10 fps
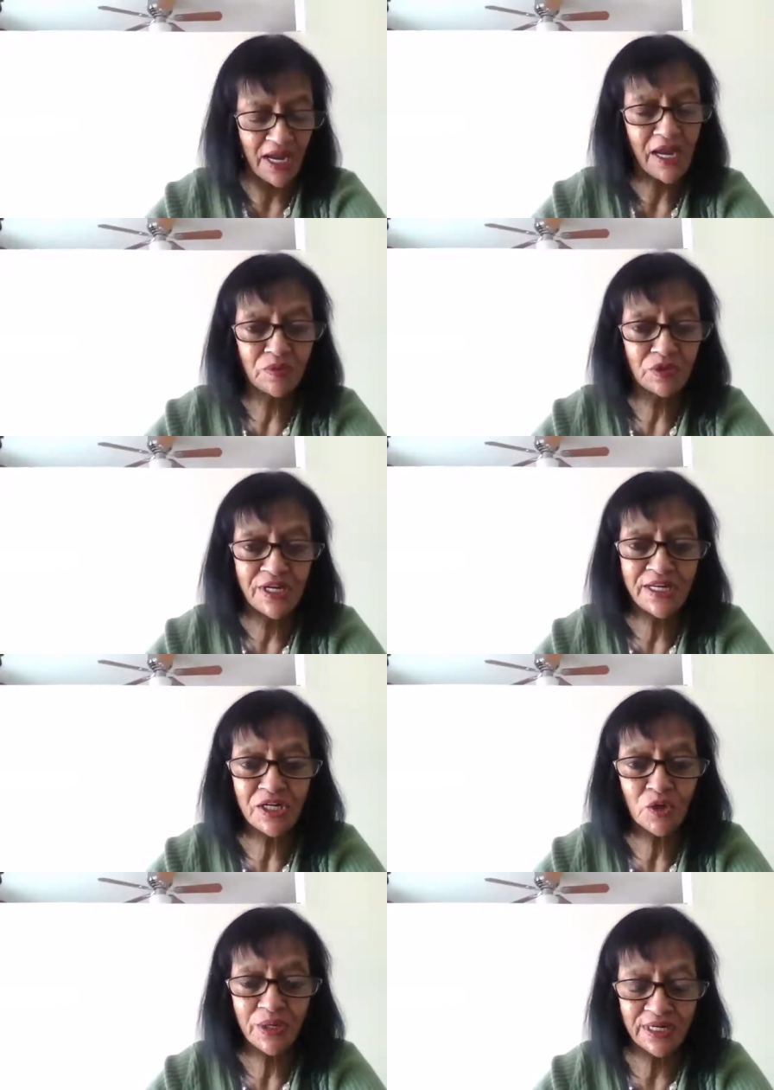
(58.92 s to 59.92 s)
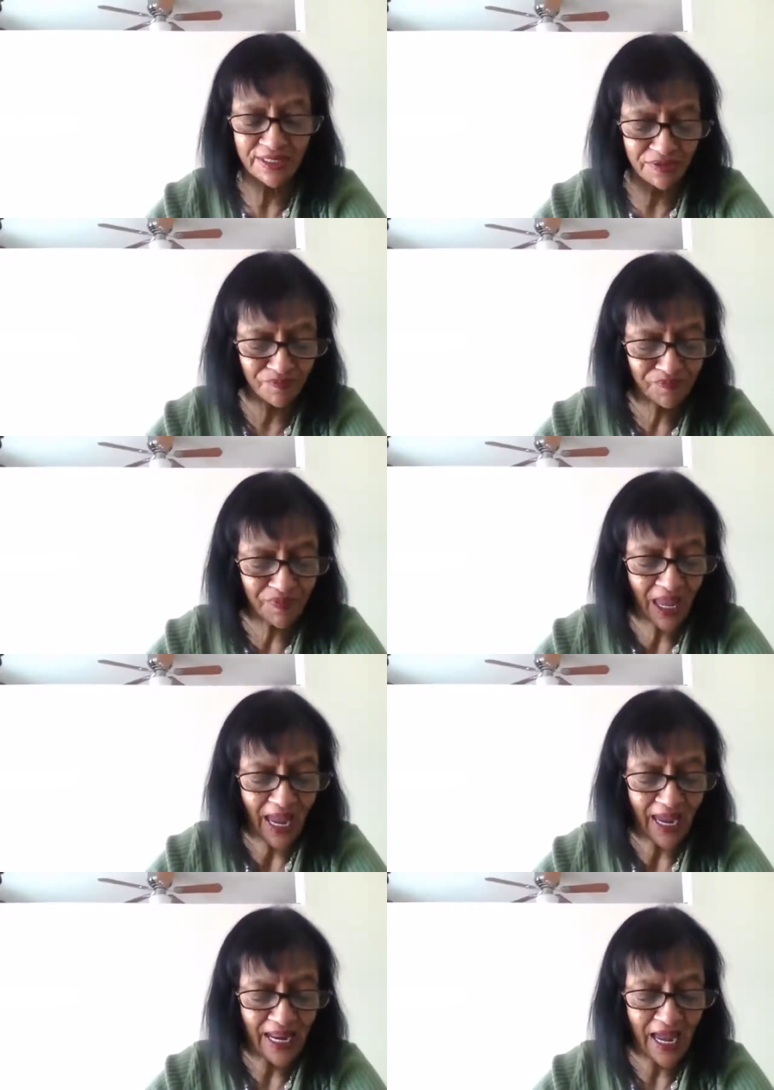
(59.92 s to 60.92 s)
am Shahida Quinnan, and
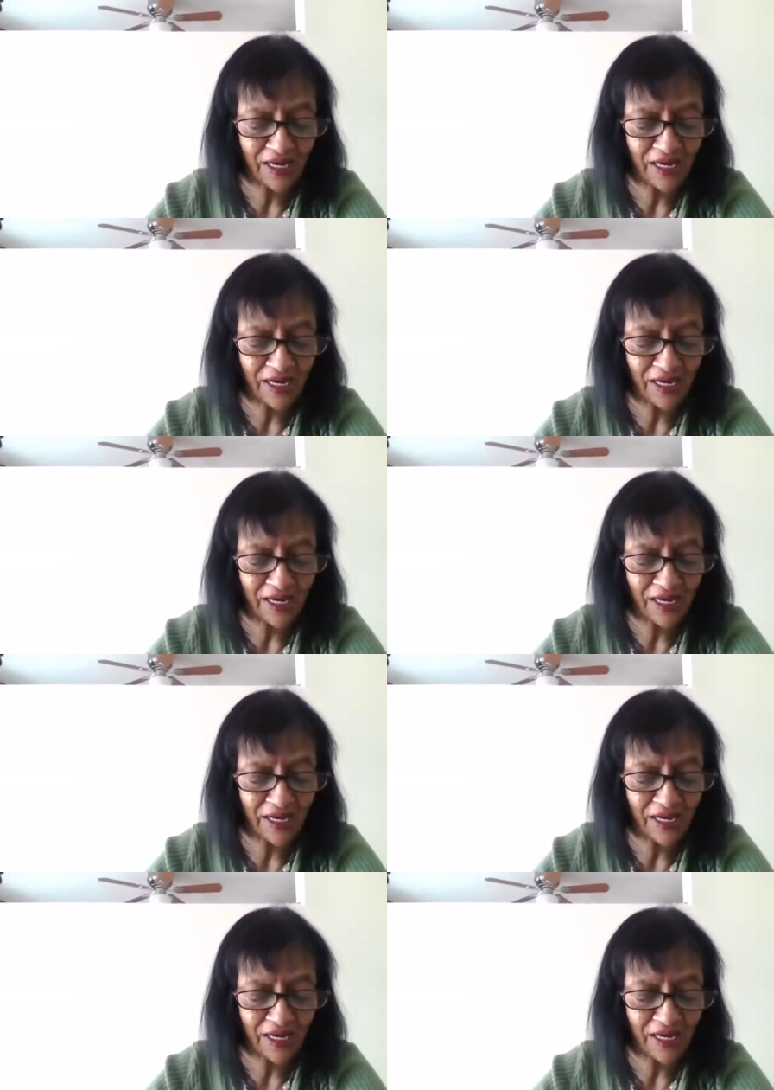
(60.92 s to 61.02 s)
I